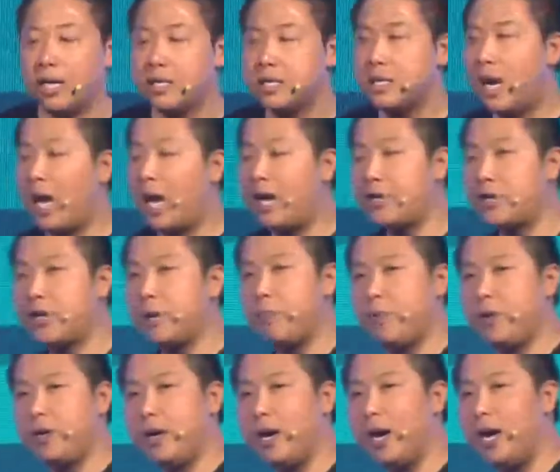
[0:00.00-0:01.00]
As an
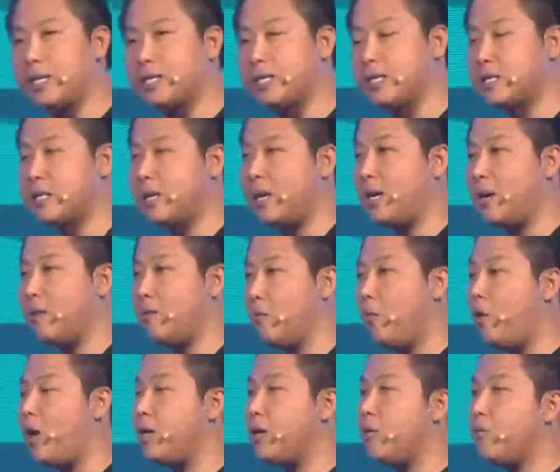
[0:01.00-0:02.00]
entrepreneur, as a startup,
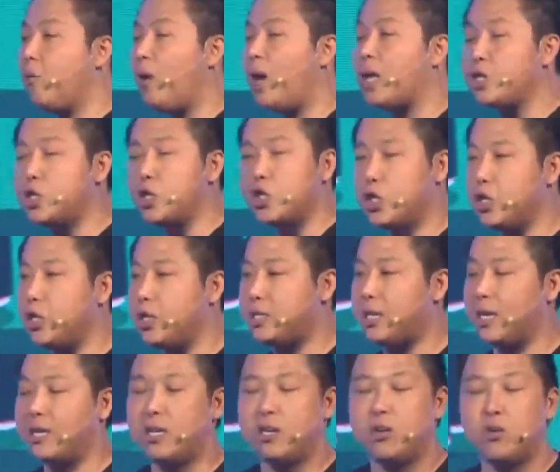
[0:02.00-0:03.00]
what you want to do
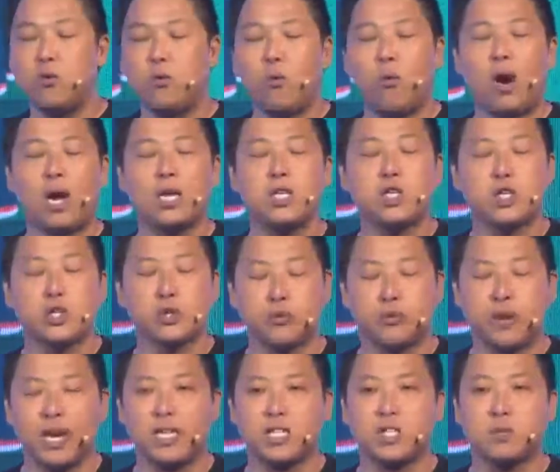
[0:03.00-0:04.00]
is that you want to
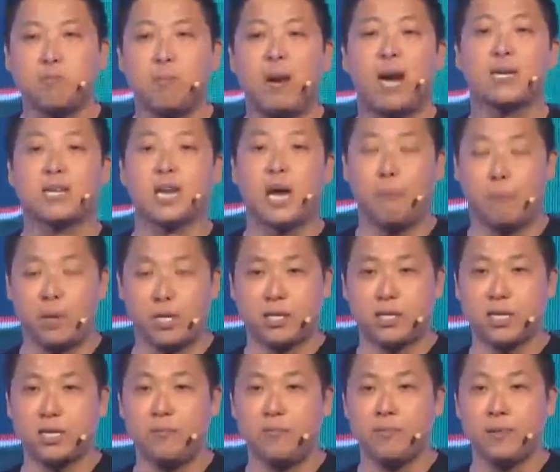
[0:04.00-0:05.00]
raise smart
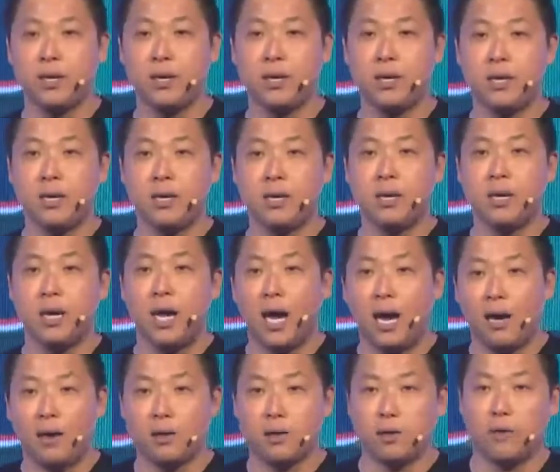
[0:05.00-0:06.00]
capital
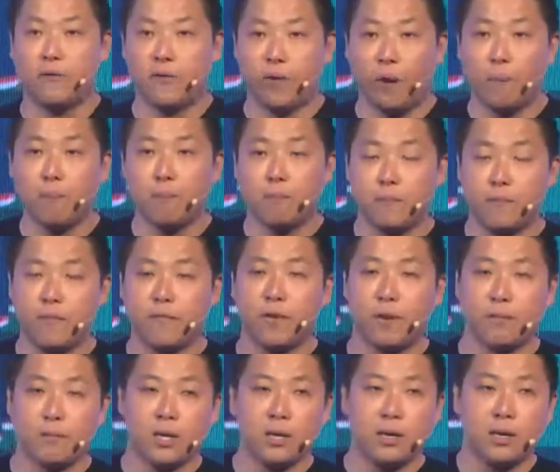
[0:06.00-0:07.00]
from
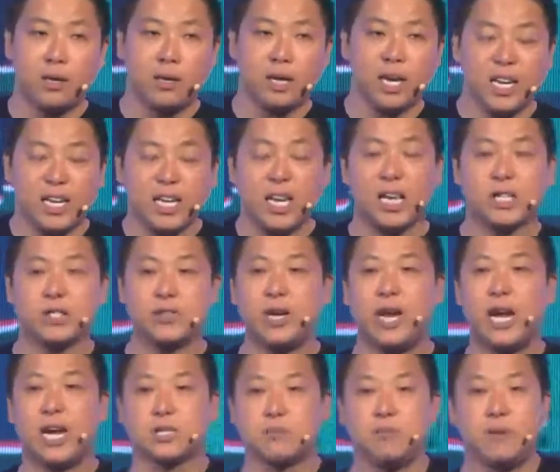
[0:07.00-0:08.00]
the
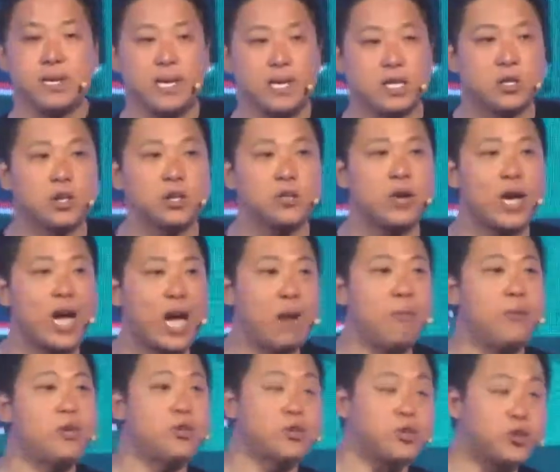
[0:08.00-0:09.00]
industry expert that's going to
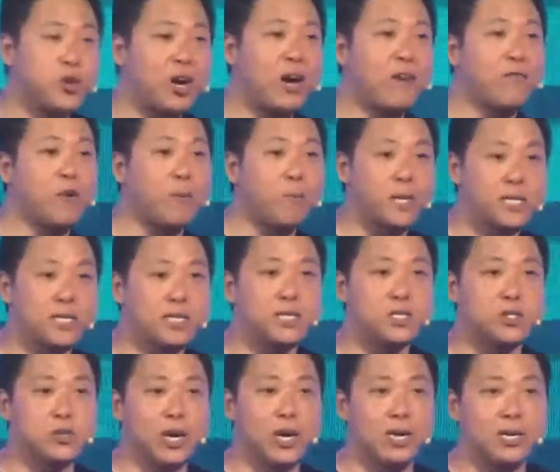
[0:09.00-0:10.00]
help you to drive your
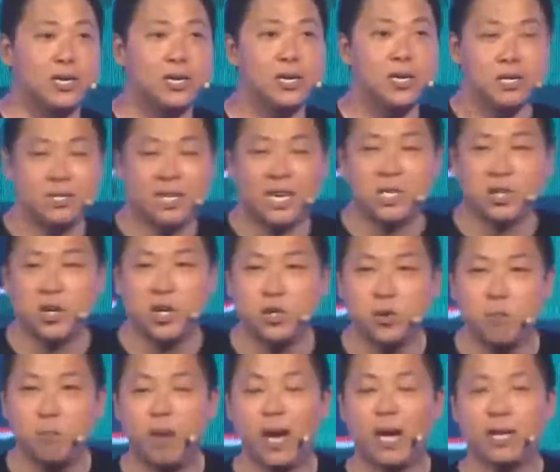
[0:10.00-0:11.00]
business together, that's
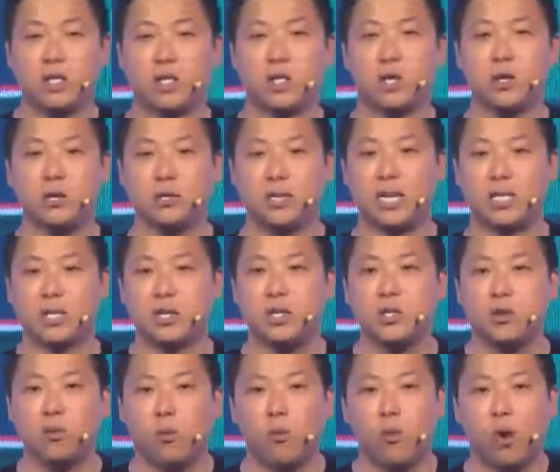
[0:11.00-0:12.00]
going to mentor you, that's
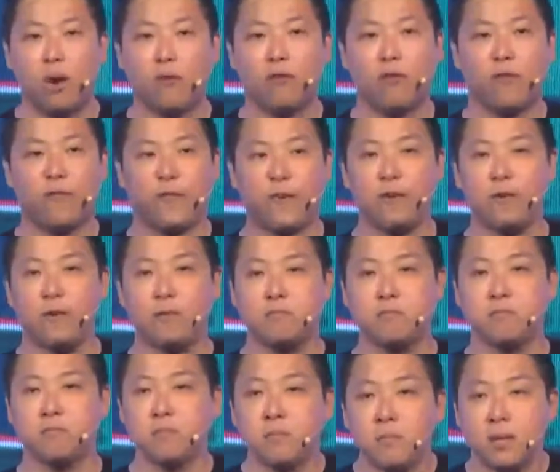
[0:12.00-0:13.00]
going to work with you
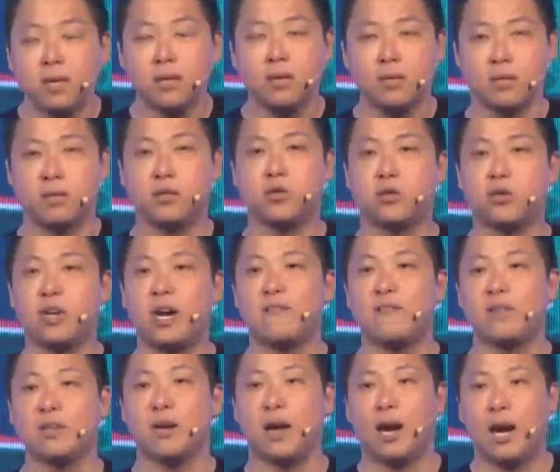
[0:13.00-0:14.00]
to
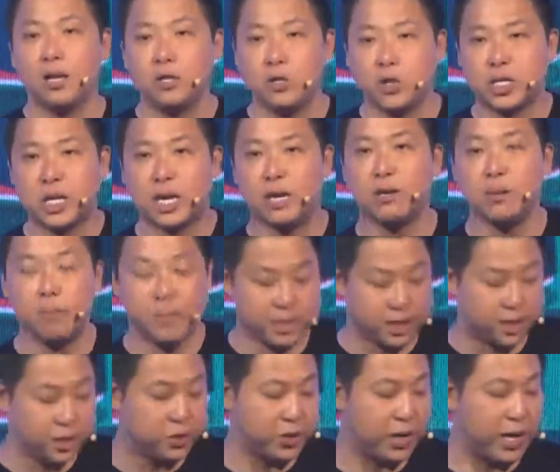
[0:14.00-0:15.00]
to scale the
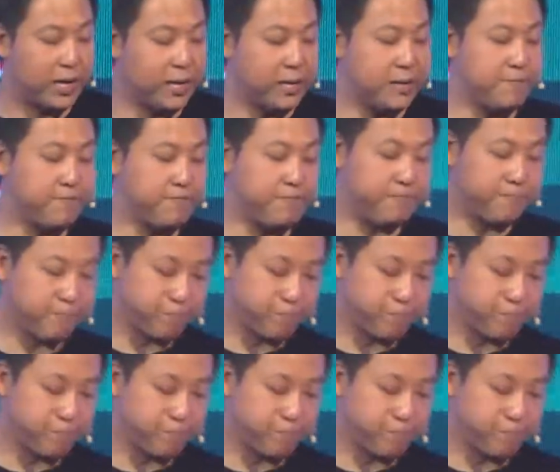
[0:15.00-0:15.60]
business together.